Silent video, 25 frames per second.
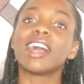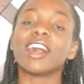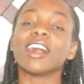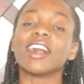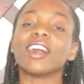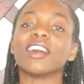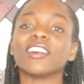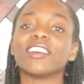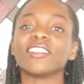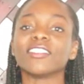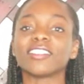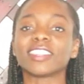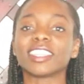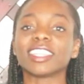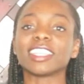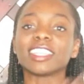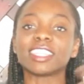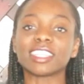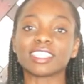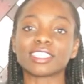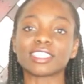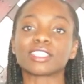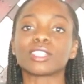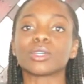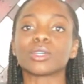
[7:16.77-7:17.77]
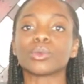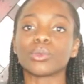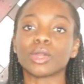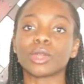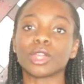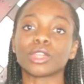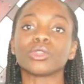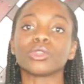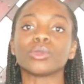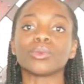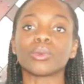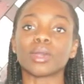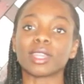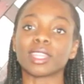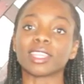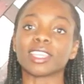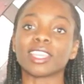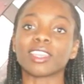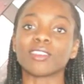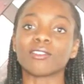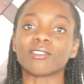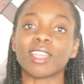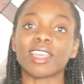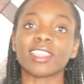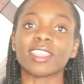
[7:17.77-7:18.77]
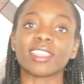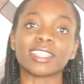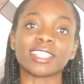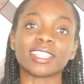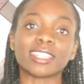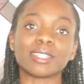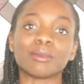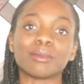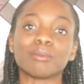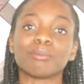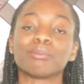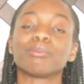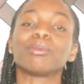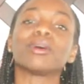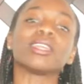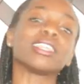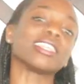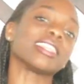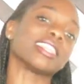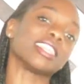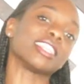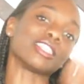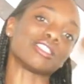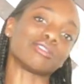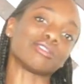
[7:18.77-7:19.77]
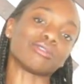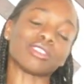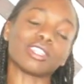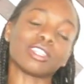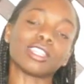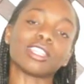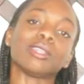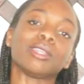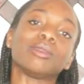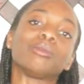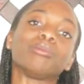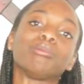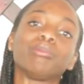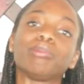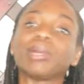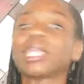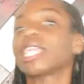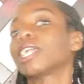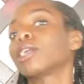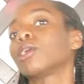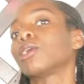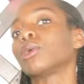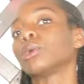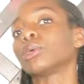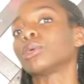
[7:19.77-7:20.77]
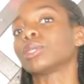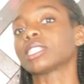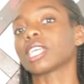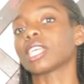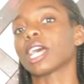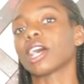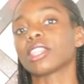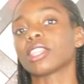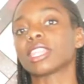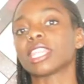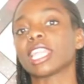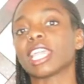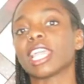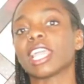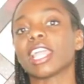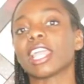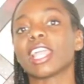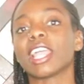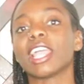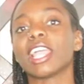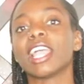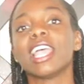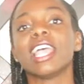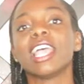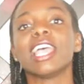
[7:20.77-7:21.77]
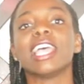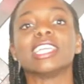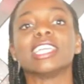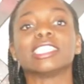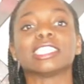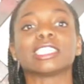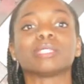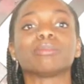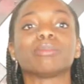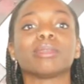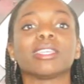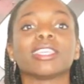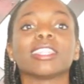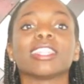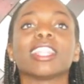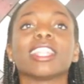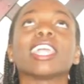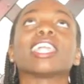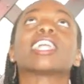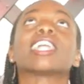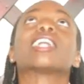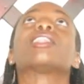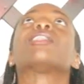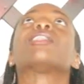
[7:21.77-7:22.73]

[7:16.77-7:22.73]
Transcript: of getting to where you want to get, rather than putting these really big goals out there and just being like,